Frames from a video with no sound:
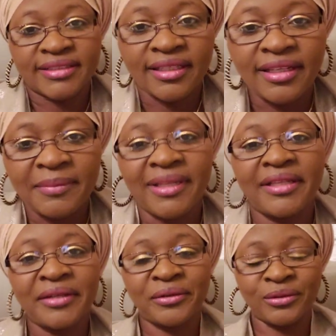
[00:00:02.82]
Assalamu
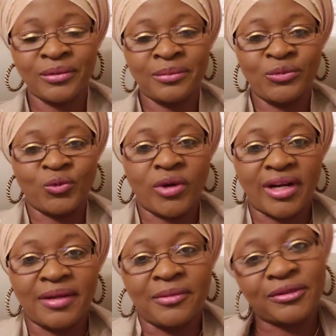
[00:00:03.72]
alaikum wa
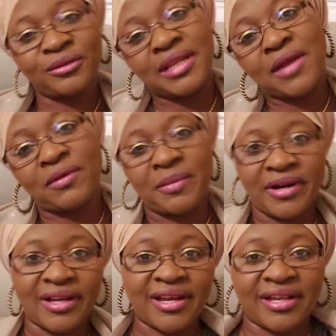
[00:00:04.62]
rahmatullahi wa
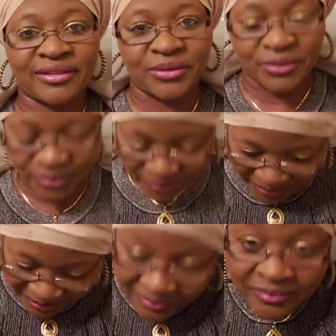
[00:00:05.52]
barakatuhu.
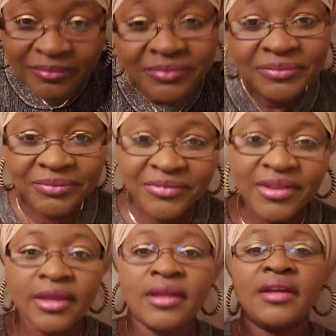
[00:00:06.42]

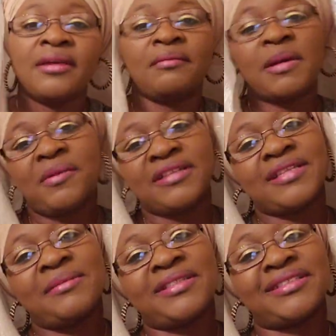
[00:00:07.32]
My brothers
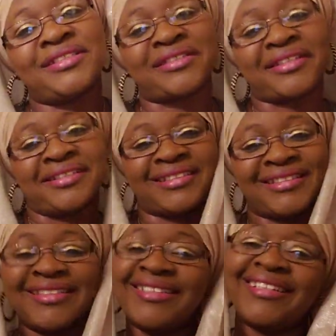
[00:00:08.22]
and my sisters,
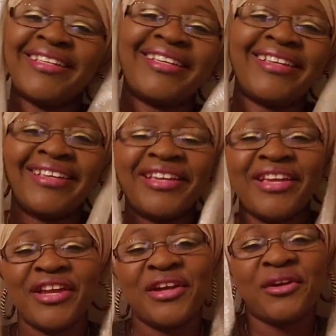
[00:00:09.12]

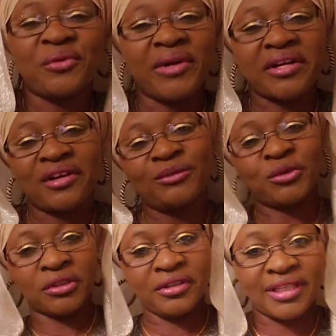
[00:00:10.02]
welcome
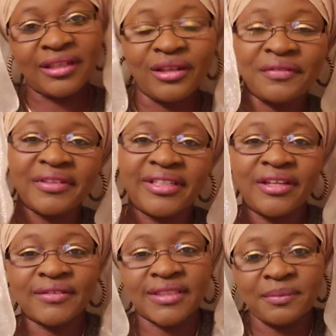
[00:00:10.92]
to another lovely day
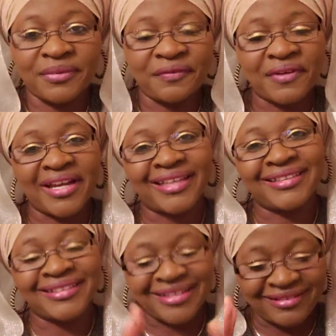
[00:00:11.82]
of
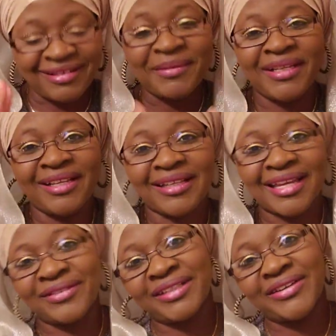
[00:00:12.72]
Simplified Ramadan
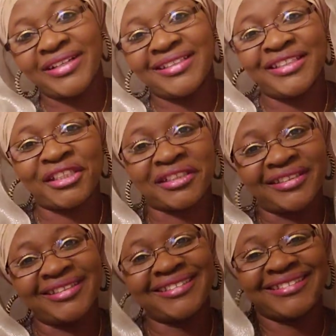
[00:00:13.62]
Countdown
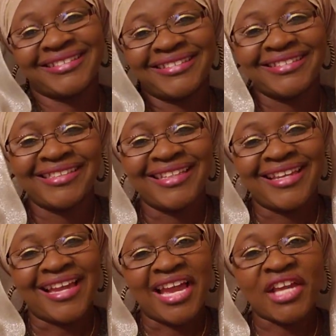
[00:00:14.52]
Edition.
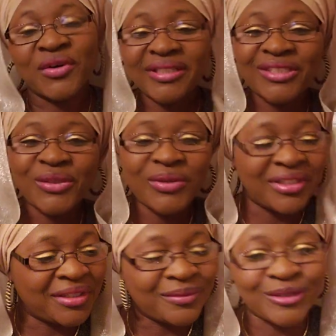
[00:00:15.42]
I greet you
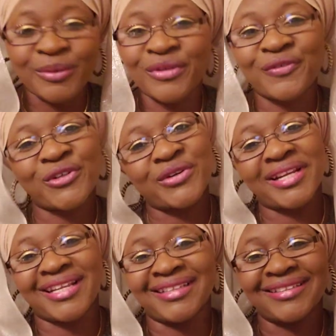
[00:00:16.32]
in the most beautiful
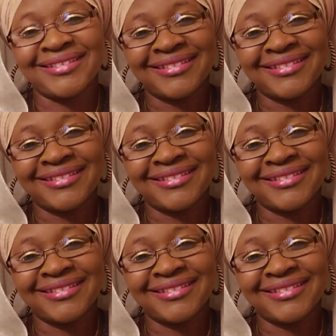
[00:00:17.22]
greeting.